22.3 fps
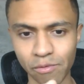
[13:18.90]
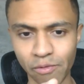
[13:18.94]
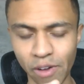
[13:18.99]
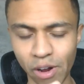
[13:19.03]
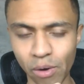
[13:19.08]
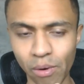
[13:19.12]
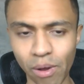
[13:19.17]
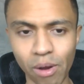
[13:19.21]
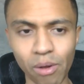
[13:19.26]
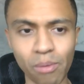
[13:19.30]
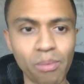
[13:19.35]

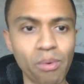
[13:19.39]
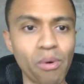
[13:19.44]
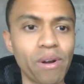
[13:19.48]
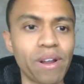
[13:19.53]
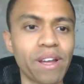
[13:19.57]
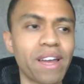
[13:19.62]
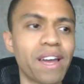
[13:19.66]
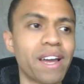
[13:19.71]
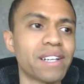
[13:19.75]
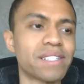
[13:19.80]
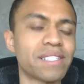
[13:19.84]
Fair Credit
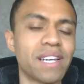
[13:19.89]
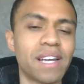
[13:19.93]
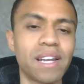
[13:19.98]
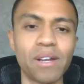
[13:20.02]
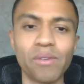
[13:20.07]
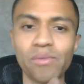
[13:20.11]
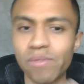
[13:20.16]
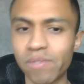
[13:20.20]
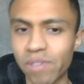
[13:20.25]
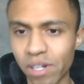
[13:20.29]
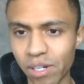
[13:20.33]
Reporting Acts on
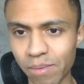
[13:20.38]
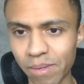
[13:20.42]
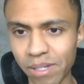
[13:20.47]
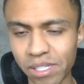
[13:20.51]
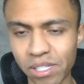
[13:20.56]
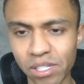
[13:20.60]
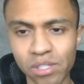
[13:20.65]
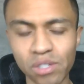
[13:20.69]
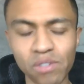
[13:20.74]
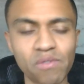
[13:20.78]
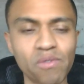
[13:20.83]
it. We talked
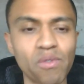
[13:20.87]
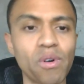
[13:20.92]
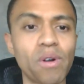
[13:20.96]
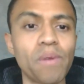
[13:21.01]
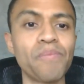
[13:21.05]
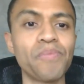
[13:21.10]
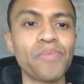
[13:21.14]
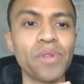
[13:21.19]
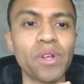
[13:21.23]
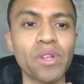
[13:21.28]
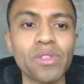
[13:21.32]
about
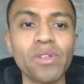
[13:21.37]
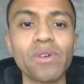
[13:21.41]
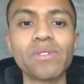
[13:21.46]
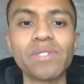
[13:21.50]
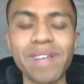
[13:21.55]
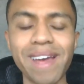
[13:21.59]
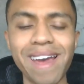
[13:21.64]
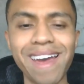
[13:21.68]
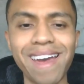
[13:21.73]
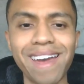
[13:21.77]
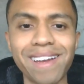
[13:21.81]
604.
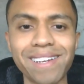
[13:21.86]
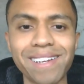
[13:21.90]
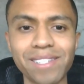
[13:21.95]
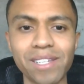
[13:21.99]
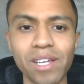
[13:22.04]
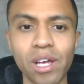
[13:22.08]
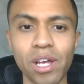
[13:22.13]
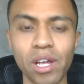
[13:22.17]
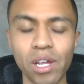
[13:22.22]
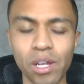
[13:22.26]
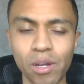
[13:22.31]
Those
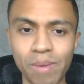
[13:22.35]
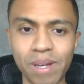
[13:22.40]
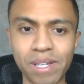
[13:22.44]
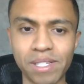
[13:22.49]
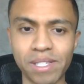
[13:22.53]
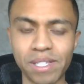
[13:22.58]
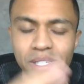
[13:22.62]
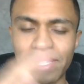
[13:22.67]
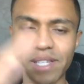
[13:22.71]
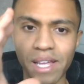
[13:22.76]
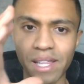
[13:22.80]
acts, you're
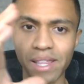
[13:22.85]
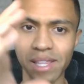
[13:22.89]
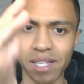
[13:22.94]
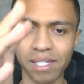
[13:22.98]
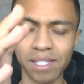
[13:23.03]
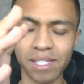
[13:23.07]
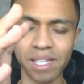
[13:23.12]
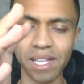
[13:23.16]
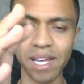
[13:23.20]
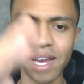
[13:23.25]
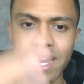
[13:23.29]
basically saying
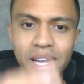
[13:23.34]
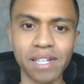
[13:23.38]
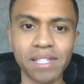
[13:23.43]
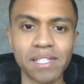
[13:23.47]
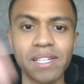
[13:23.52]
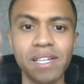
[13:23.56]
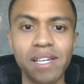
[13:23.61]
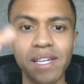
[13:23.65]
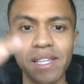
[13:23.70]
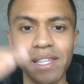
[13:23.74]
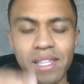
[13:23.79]
this is the
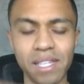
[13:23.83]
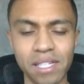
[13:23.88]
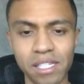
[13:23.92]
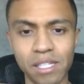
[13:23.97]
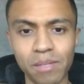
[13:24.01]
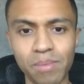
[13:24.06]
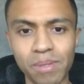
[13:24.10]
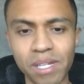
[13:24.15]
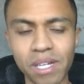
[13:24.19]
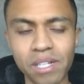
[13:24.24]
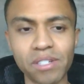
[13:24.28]
act, this is
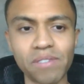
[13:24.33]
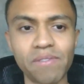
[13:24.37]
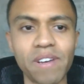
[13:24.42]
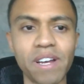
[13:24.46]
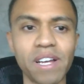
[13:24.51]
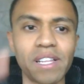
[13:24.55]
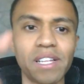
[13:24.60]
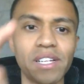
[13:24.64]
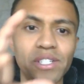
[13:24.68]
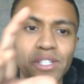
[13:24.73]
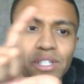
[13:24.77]
the potential
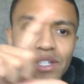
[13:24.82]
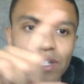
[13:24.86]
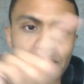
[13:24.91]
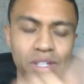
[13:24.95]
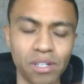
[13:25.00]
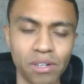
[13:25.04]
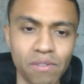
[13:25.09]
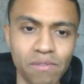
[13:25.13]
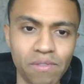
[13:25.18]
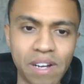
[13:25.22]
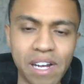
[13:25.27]
violation.
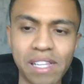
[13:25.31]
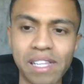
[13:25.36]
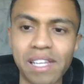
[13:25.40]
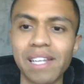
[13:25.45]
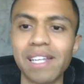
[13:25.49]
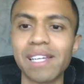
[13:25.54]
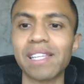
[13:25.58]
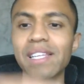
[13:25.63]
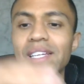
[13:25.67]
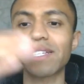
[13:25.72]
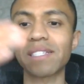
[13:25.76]
You're
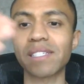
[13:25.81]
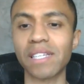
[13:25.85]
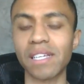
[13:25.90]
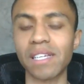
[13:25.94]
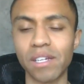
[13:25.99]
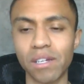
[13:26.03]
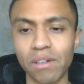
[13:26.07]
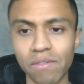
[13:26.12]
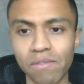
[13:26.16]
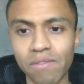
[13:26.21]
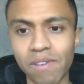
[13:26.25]
violating this.
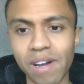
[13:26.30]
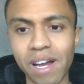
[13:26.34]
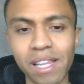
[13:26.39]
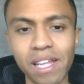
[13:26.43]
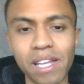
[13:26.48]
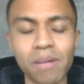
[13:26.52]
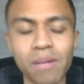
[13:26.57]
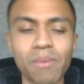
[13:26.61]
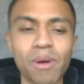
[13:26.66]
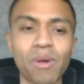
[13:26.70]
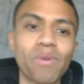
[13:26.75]
You're
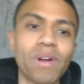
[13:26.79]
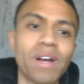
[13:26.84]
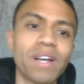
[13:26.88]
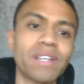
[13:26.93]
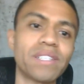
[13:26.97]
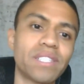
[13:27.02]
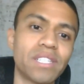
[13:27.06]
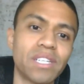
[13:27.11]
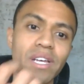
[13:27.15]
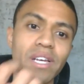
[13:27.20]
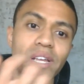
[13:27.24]
violating my
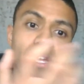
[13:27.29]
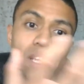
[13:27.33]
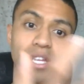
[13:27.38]
rights.